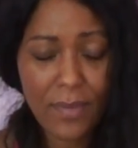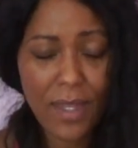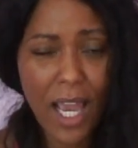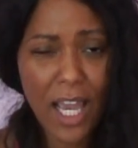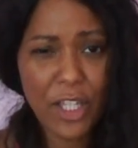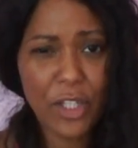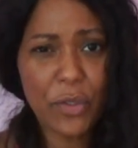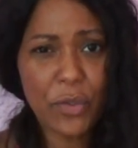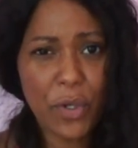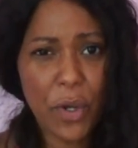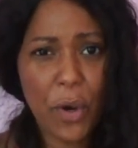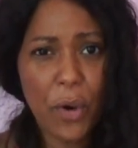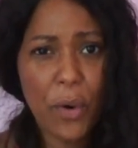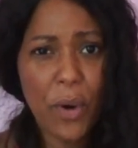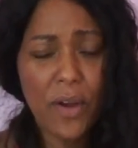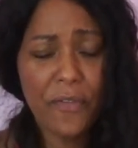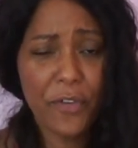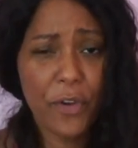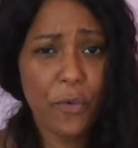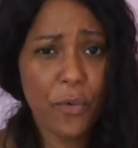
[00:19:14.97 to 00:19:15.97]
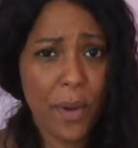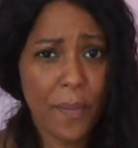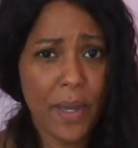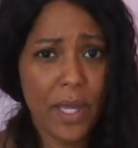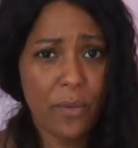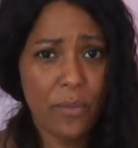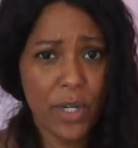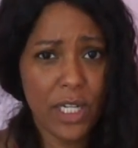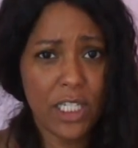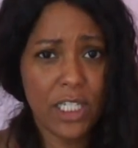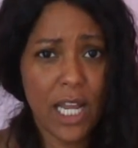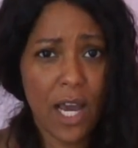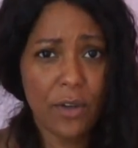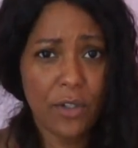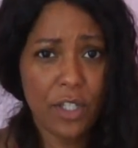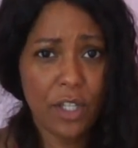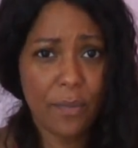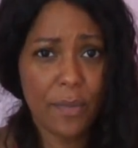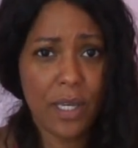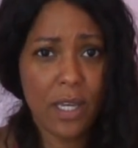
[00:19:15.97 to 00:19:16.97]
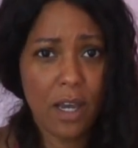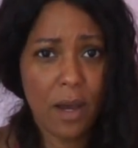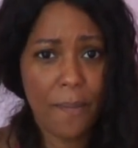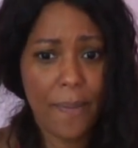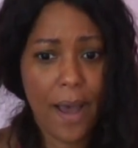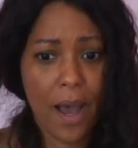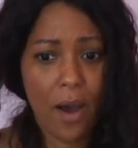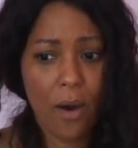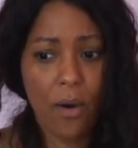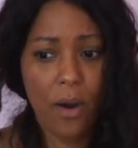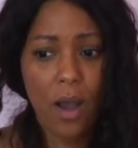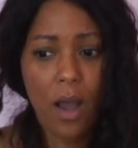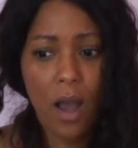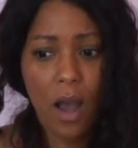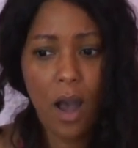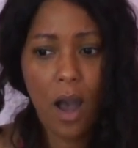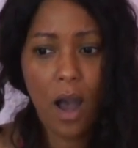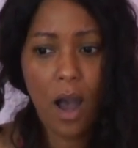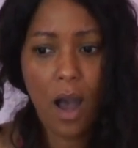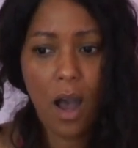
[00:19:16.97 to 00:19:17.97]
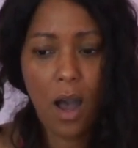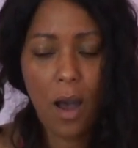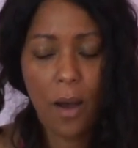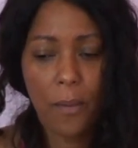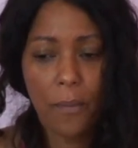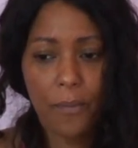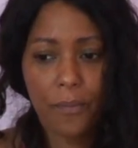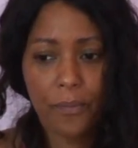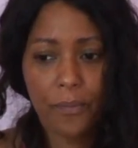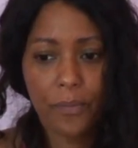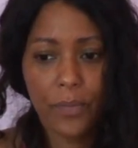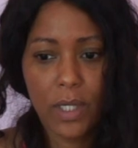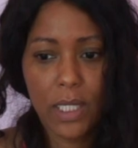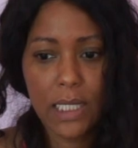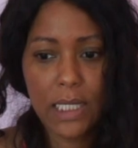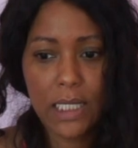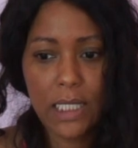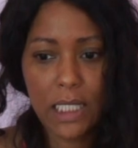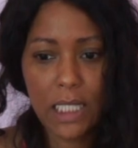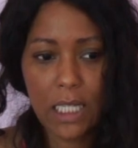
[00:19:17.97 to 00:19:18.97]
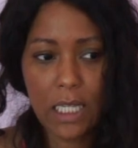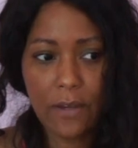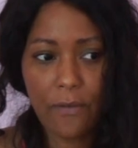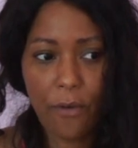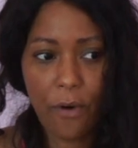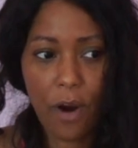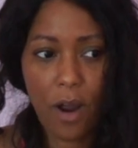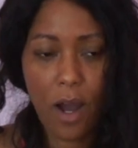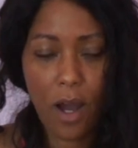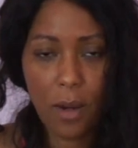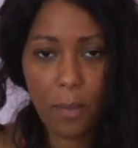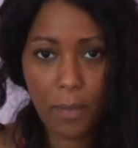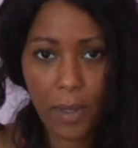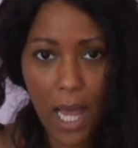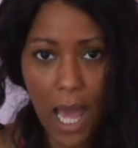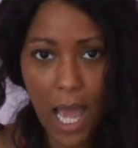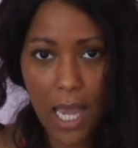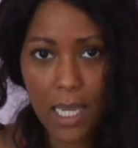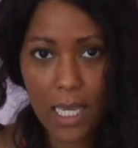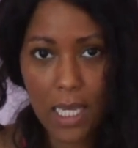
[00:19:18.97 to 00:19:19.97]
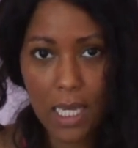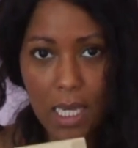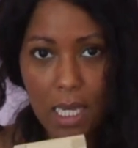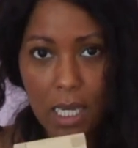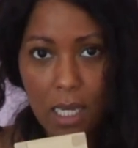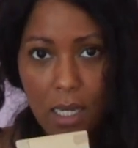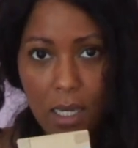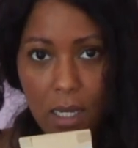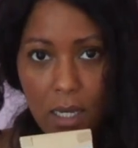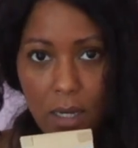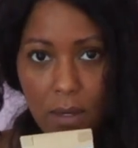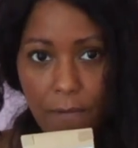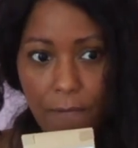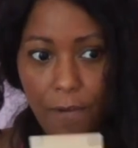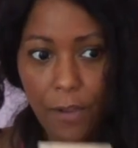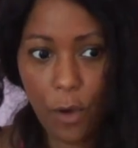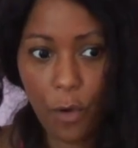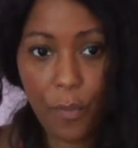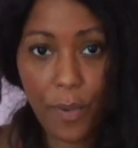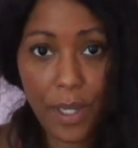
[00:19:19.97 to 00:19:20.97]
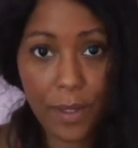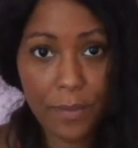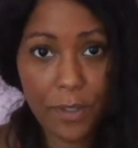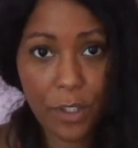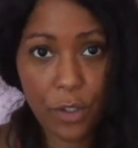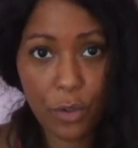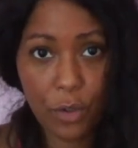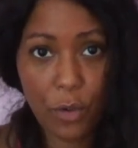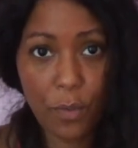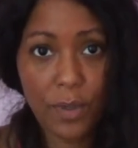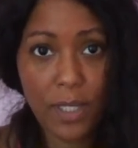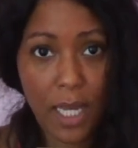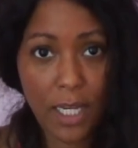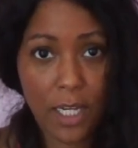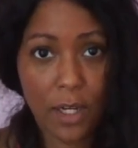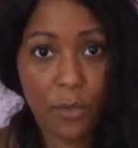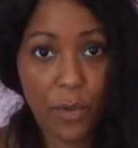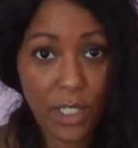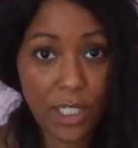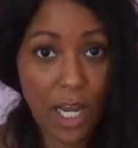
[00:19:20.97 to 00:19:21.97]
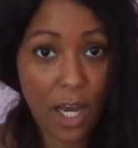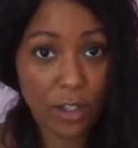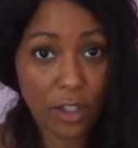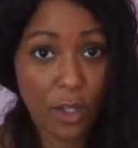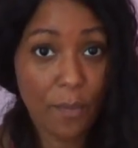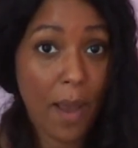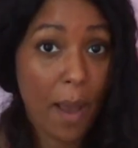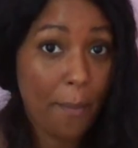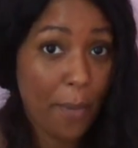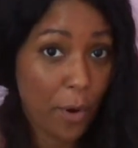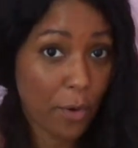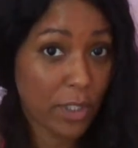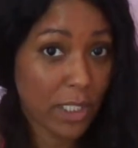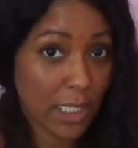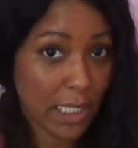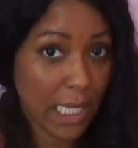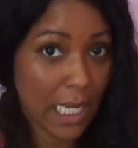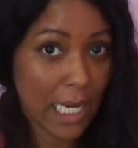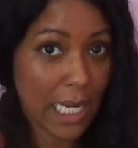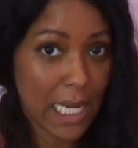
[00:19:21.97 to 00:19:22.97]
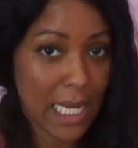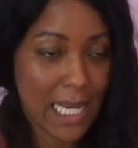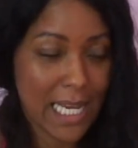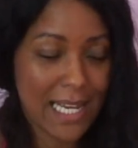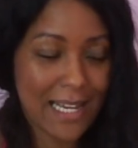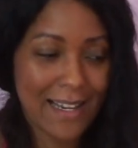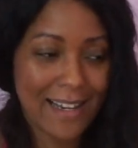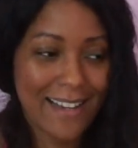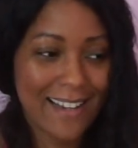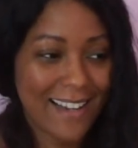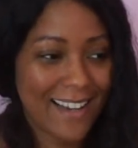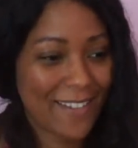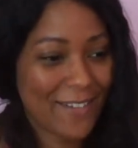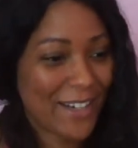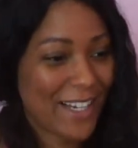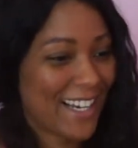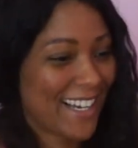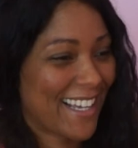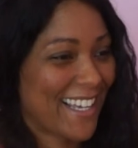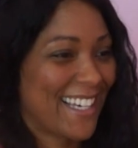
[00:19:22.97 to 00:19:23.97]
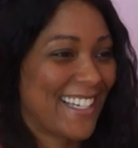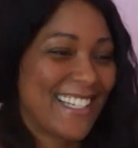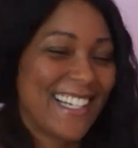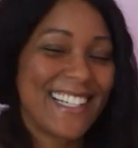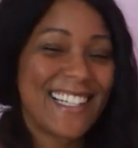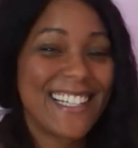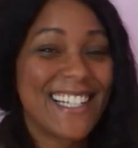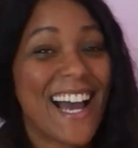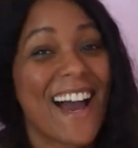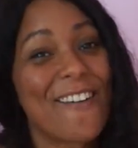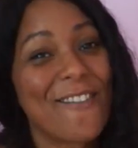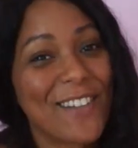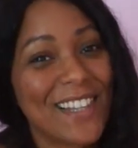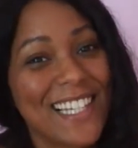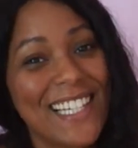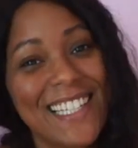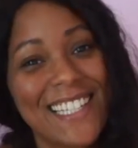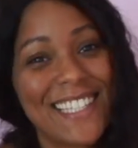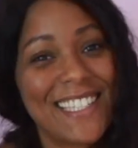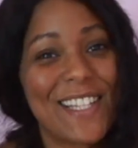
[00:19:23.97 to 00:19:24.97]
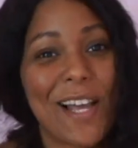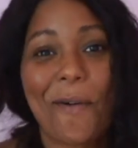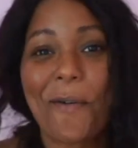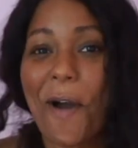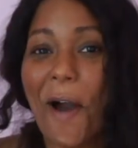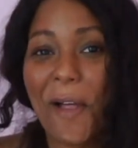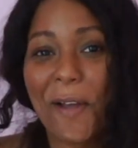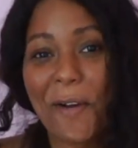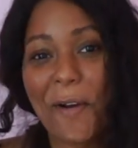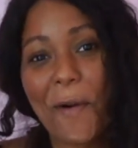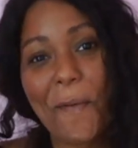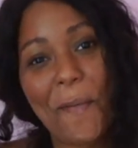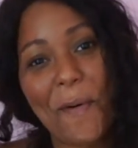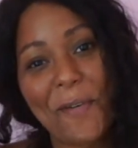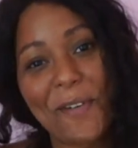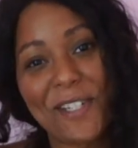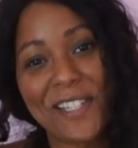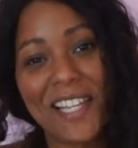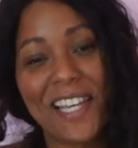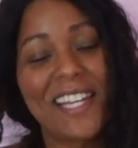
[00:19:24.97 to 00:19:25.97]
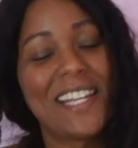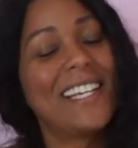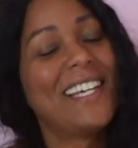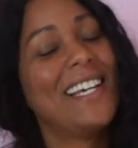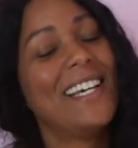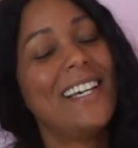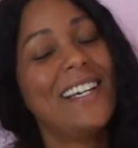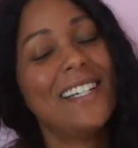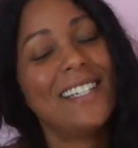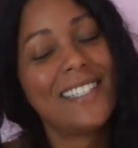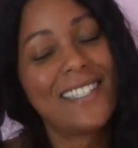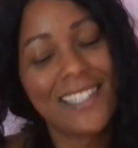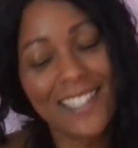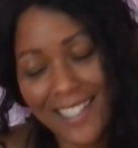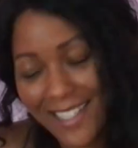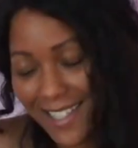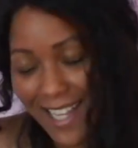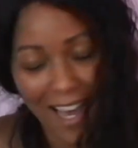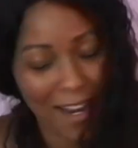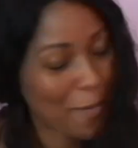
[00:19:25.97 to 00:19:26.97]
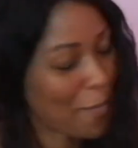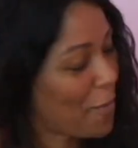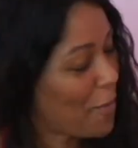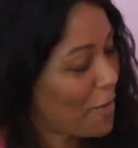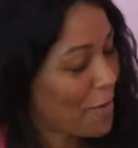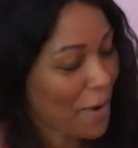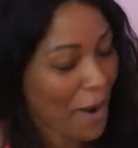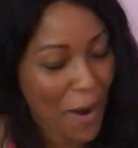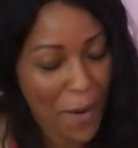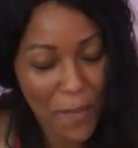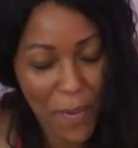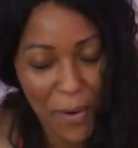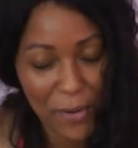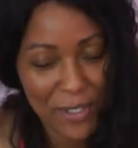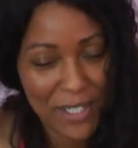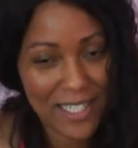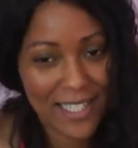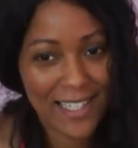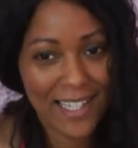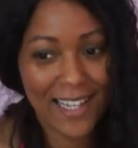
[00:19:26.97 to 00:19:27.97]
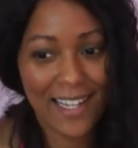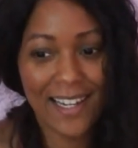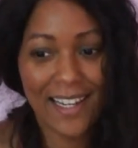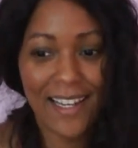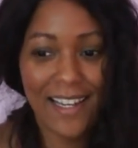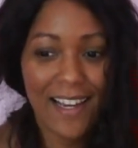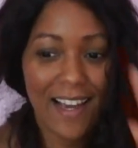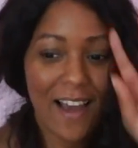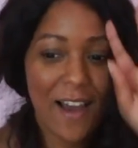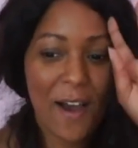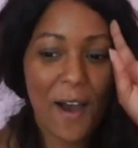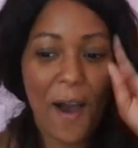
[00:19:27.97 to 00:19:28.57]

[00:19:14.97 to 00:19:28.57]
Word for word: I do know a few women reached out to me about um, tea for unblocking fallopian tubes. I did reach out to my potion lady. I really need to stop calling her a potion lady. She is not a, a potion lady.